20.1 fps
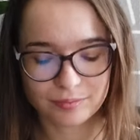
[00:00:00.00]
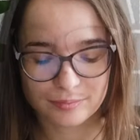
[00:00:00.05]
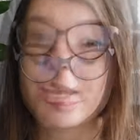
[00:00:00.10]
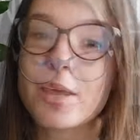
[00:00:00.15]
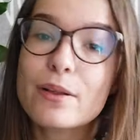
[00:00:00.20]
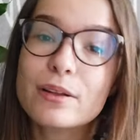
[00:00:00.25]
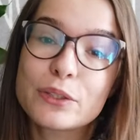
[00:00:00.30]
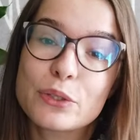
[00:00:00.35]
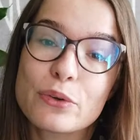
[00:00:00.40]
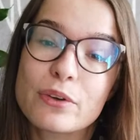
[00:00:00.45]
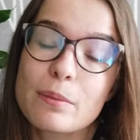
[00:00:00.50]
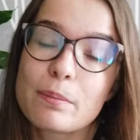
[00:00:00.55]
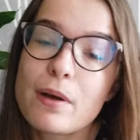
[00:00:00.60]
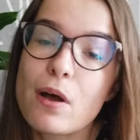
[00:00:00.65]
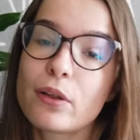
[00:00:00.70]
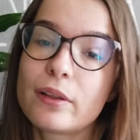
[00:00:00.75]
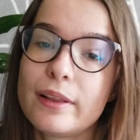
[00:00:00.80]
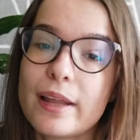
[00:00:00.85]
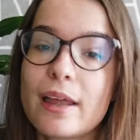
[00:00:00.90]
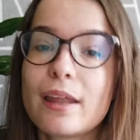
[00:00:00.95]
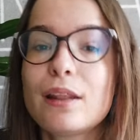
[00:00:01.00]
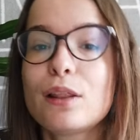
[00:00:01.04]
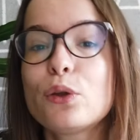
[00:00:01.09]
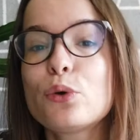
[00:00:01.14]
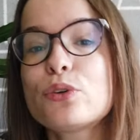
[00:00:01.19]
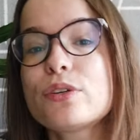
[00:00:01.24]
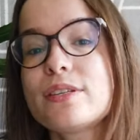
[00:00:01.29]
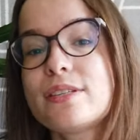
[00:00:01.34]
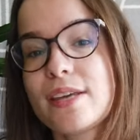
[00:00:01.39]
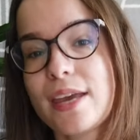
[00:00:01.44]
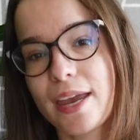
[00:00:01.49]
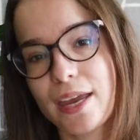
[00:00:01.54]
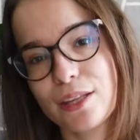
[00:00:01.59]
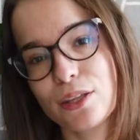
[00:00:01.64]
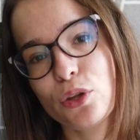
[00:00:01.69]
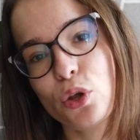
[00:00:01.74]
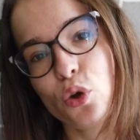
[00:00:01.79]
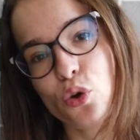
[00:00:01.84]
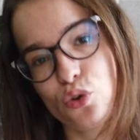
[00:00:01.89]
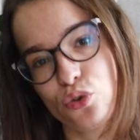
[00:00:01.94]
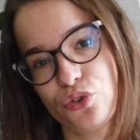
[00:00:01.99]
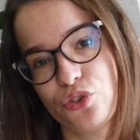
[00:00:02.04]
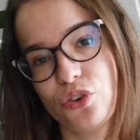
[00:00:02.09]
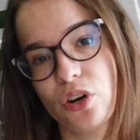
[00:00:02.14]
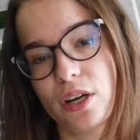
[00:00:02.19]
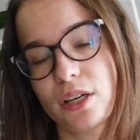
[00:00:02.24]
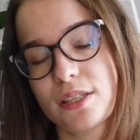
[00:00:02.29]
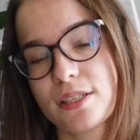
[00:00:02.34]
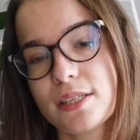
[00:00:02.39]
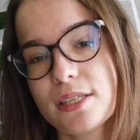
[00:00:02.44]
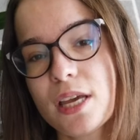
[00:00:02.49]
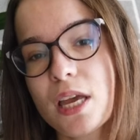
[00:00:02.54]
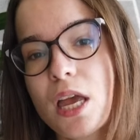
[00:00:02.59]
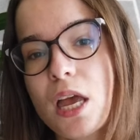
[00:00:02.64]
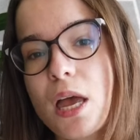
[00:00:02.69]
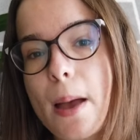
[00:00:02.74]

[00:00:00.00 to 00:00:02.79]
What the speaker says: Now talk about landlords and contracts.